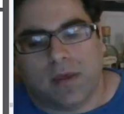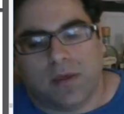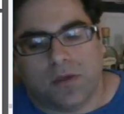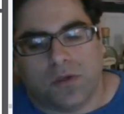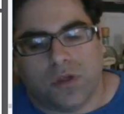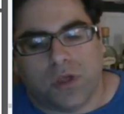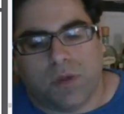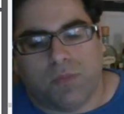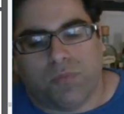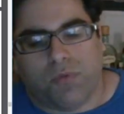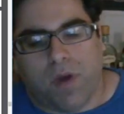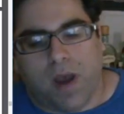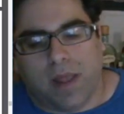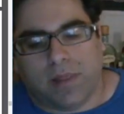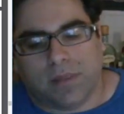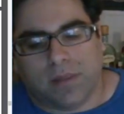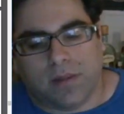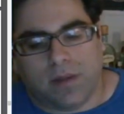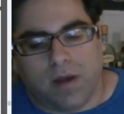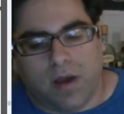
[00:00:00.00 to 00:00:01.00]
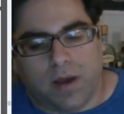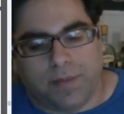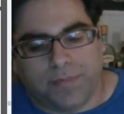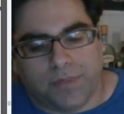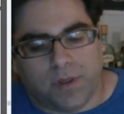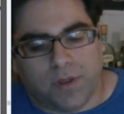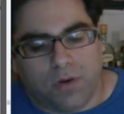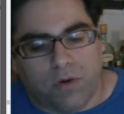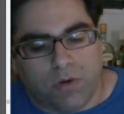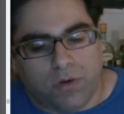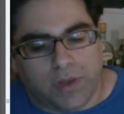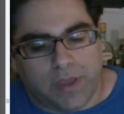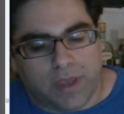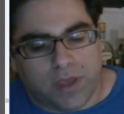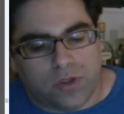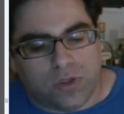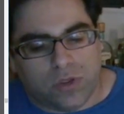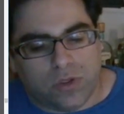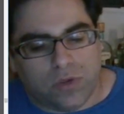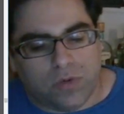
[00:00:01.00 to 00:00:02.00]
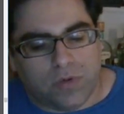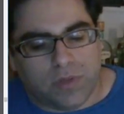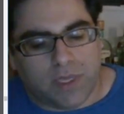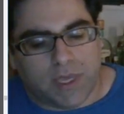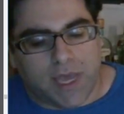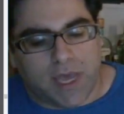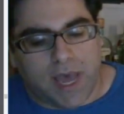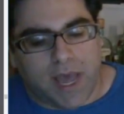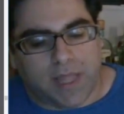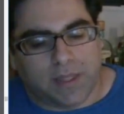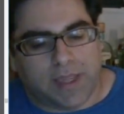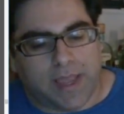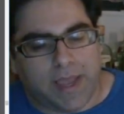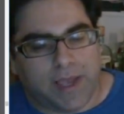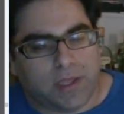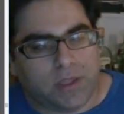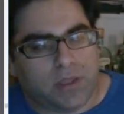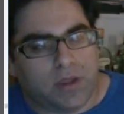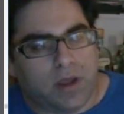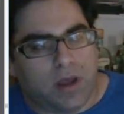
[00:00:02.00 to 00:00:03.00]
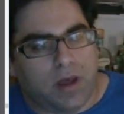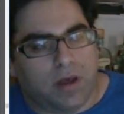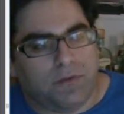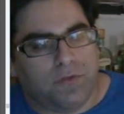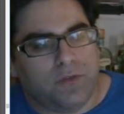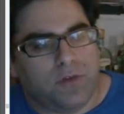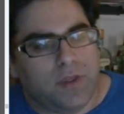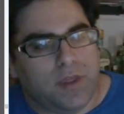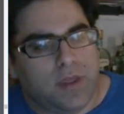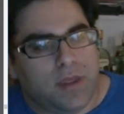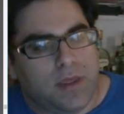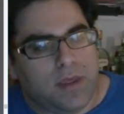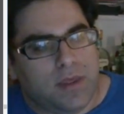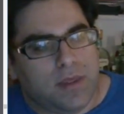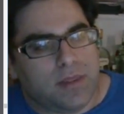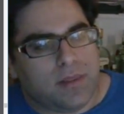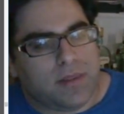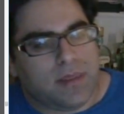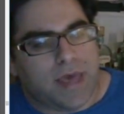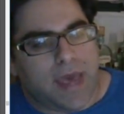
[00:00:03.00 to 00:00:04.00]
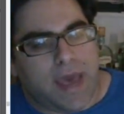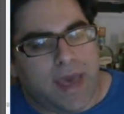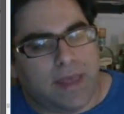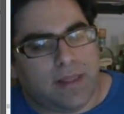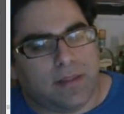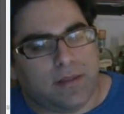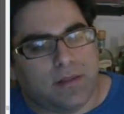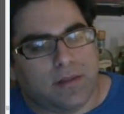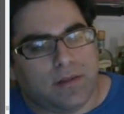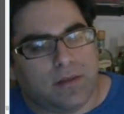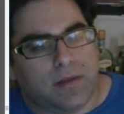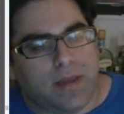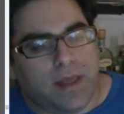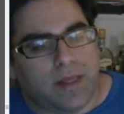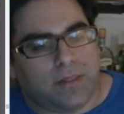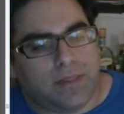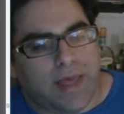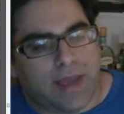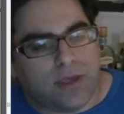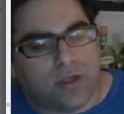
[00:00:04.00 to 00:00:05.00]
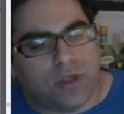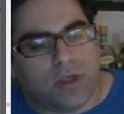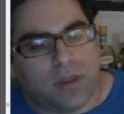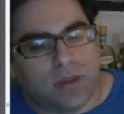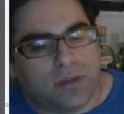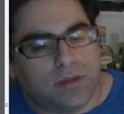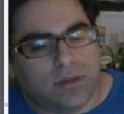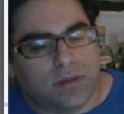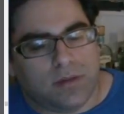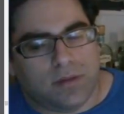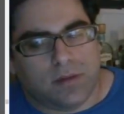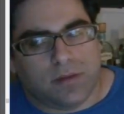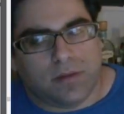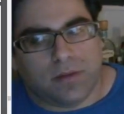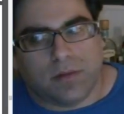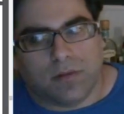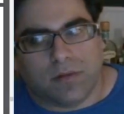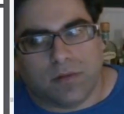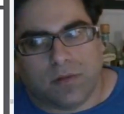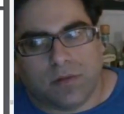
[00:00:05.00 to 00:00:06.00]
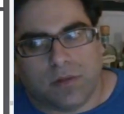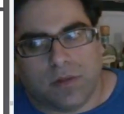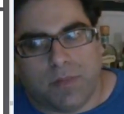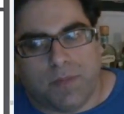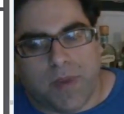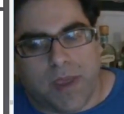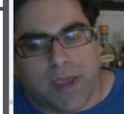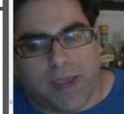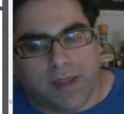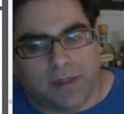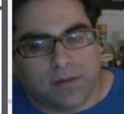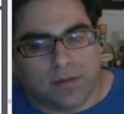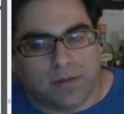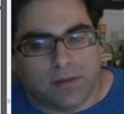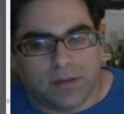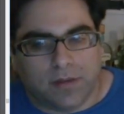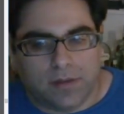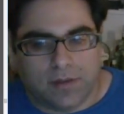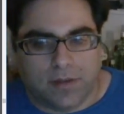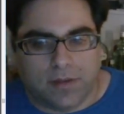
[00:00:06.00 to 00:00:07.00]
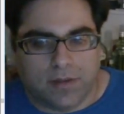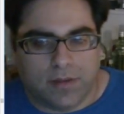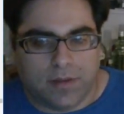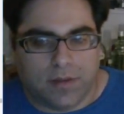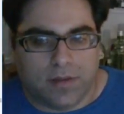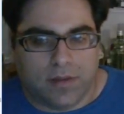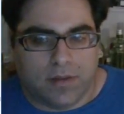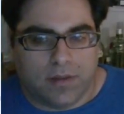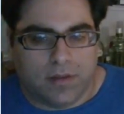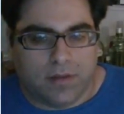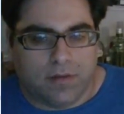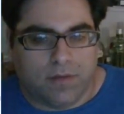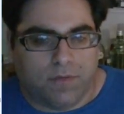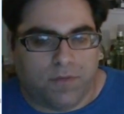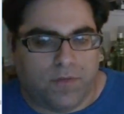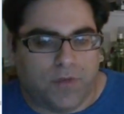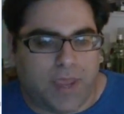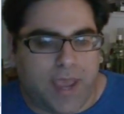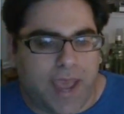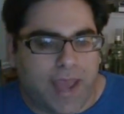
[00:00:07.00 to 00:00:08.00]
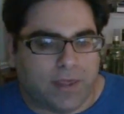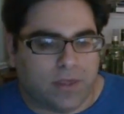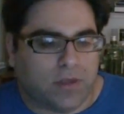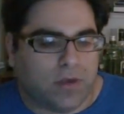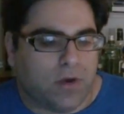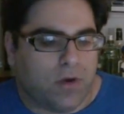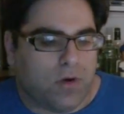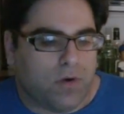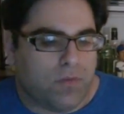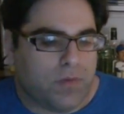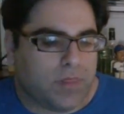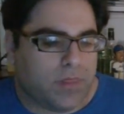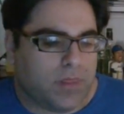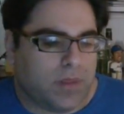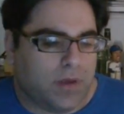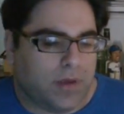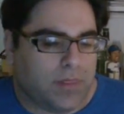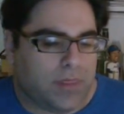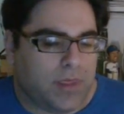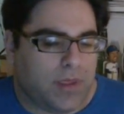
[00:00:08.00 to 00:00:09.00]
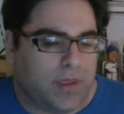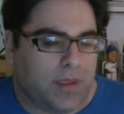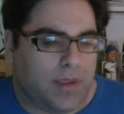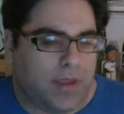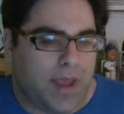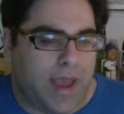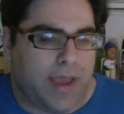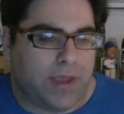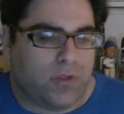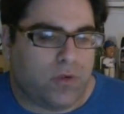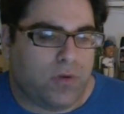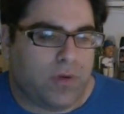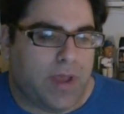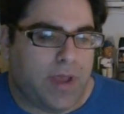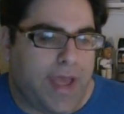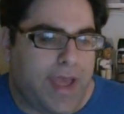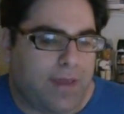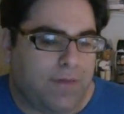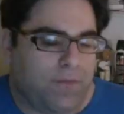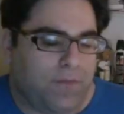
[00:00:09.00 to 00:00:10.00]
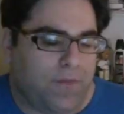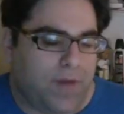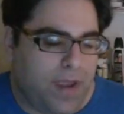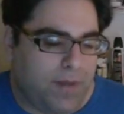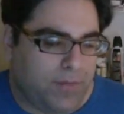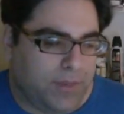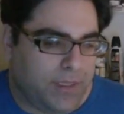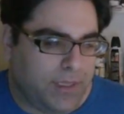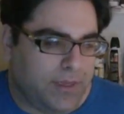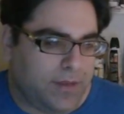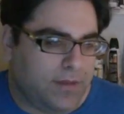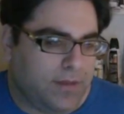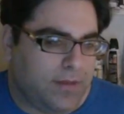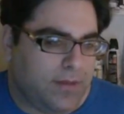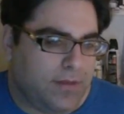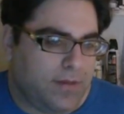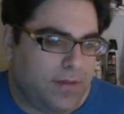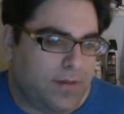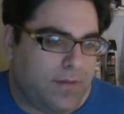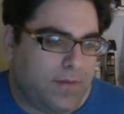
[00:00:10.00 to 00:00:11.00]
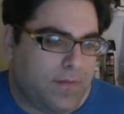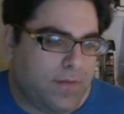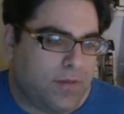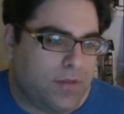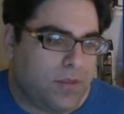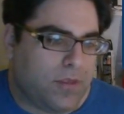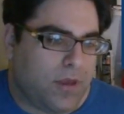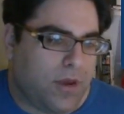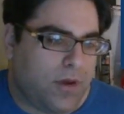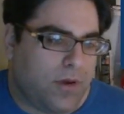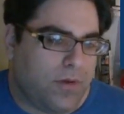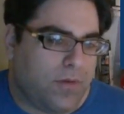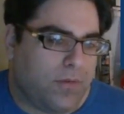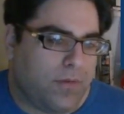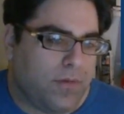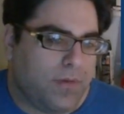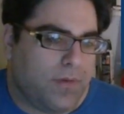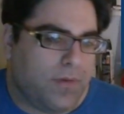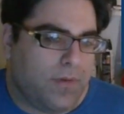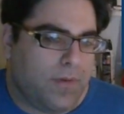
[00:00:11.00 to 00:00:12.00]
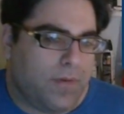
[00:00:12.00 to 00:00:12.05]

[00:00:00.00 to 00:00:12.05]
She brought up the whole issue in the context of that election debate fiasco with the Kaiser Khan family. So